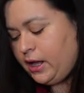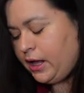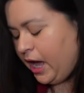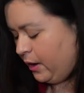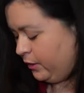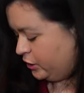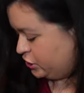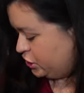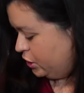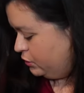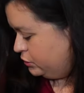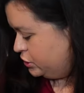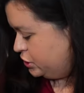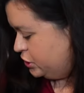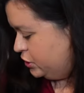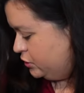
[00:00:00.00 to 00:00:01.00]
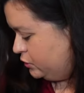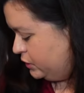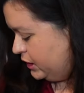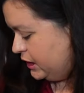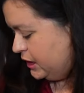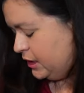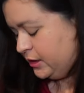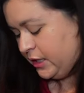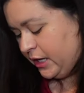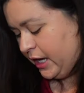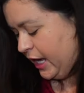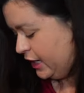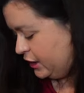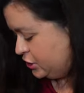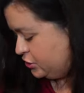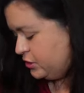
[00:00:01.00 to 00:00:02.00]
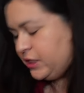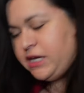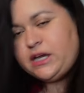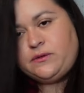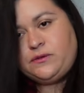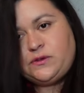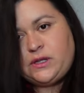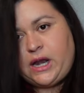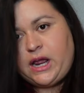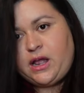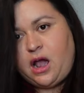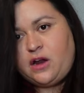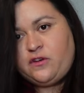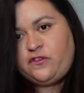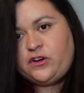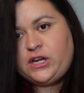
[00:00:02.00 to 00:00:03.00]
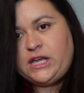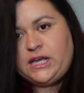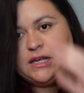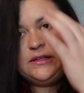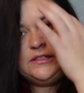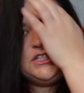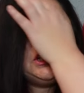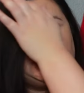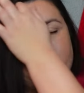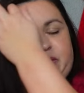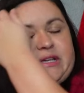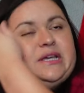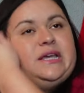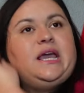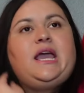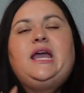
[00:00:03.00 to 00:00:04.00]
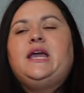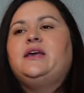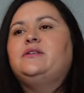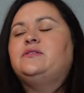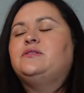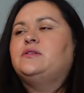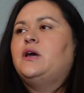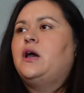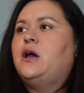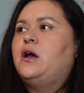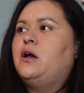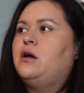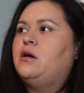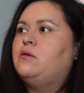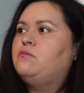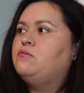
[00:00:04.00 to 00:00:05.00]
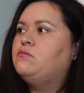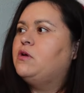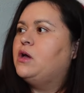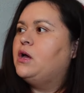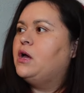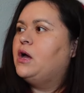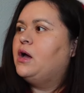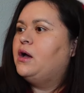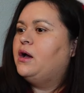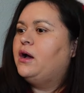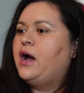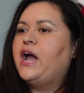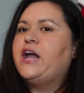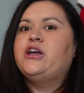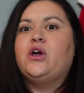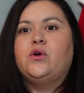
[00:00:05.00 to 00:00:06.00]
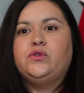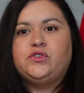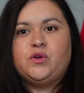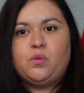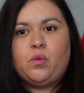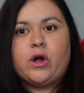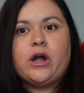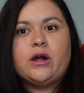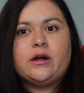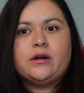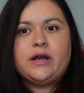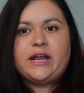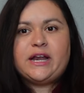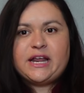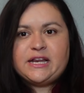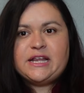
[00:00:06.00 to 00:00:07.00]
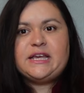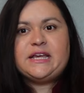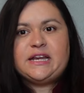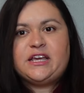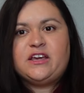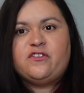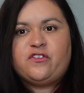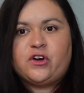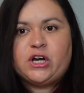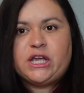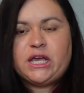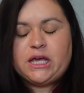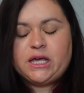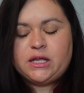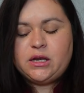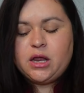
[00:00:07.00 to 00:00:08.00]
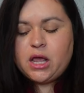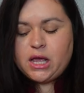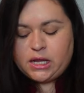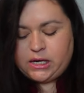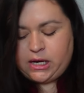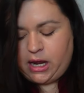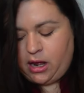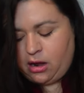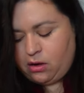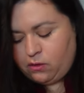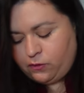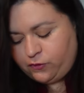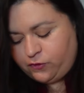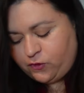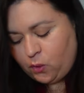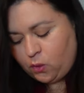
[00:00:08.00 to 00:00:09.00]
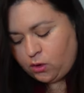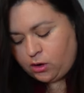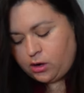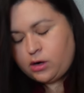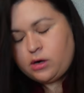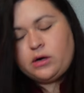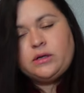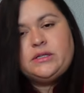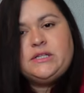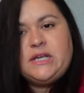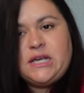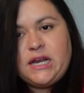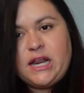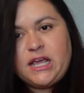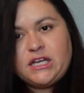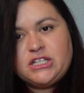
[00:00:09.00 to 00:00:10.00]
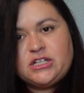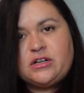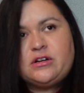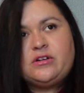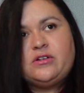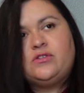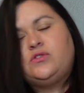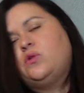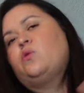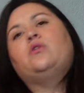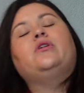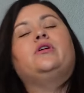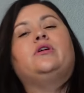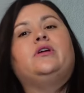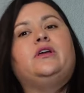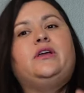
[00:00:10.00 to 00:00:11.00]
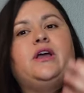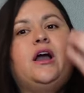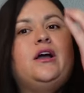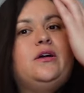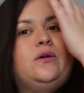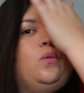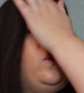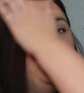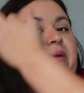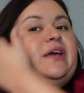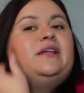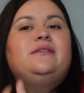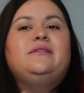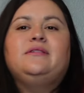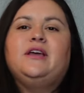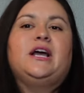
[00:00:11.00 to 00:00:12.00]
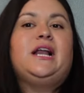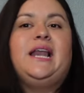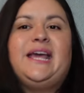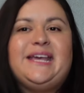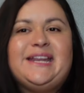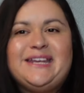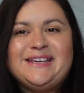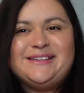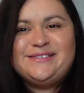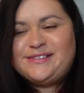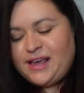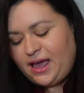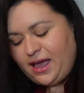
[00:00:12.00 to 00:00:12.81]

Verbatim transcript: I showed you the, the extra gifts that I got for kids just in case um, I go somewhere and I didn't get a gift for a kid. Now, for teenagers or young women, young ladies,